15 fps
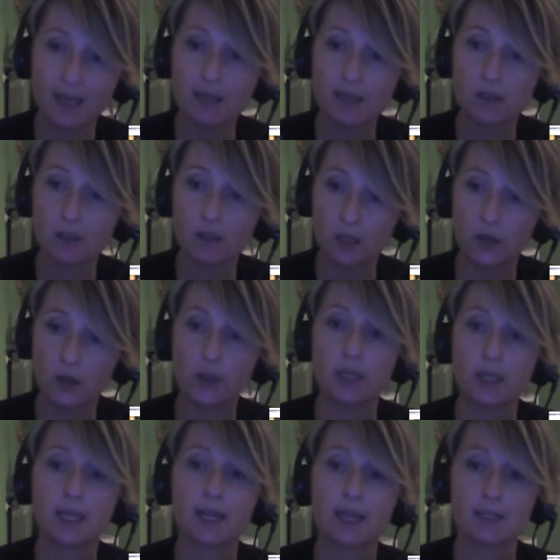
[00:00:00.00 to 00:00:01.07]
make the
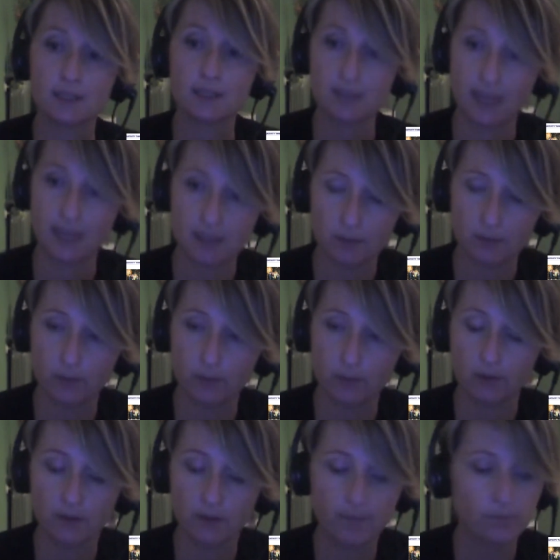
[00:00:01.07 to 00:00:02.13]
learning
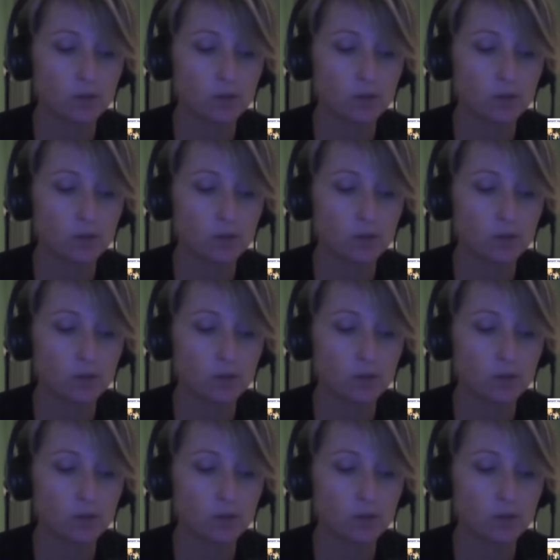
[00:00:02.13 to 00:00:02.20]
accessible.